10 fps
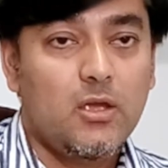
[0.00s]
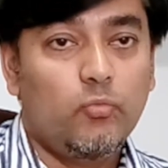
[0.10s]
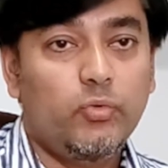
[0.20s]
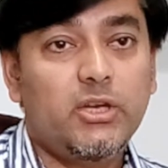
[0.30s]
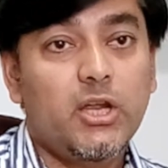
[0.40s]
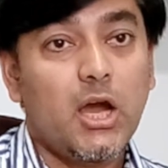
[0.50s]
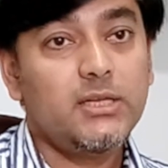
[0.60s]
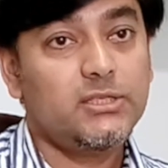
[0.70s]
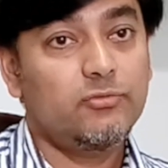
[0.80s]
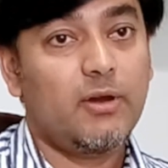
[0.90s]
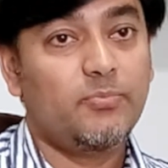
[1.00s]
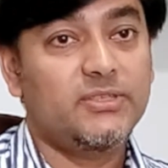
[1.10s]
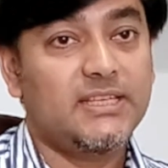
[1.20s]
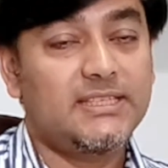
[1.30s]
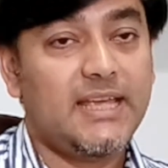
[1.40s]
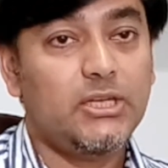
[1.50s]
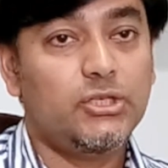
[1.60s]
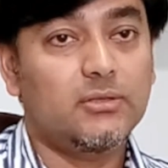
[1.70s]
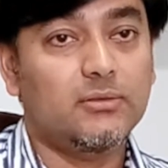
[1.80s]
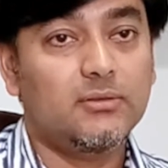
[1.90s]
With regards to
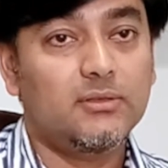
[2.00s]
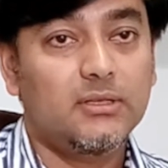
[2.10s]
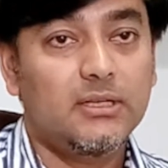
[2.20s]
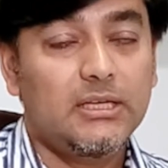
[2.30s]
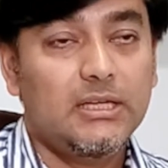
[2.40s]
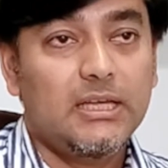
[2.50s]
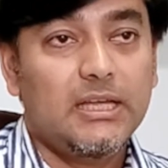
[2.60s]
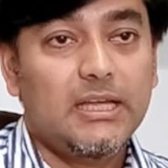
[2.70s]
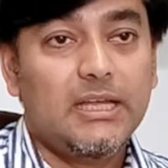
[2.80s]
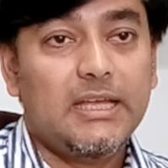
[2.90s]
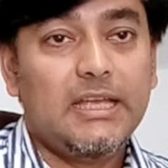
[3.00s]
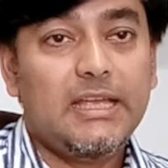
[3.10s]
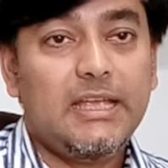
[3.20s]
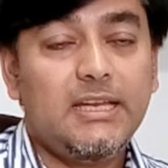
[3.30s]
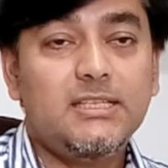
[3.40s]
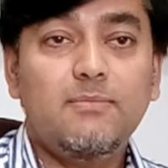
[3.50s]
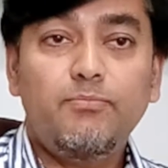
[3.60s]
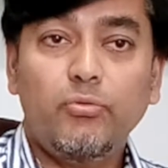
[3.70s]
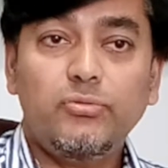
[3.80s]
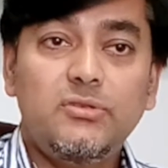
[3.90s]
representation, it is
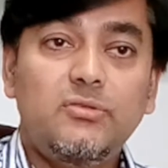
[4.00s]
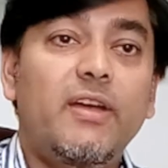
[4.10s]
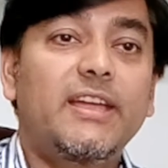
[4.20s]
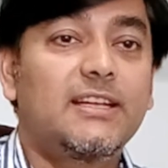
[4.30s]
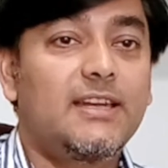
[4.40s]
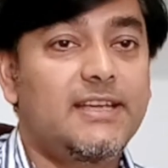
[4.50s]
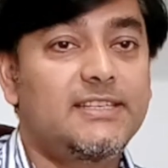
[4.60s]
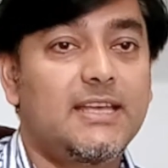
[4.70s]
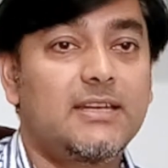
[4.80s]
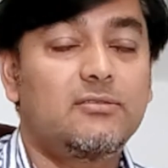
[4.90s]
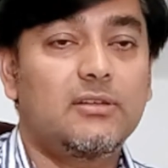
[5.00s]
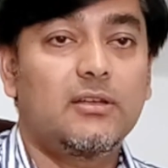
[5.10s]
important to recognize that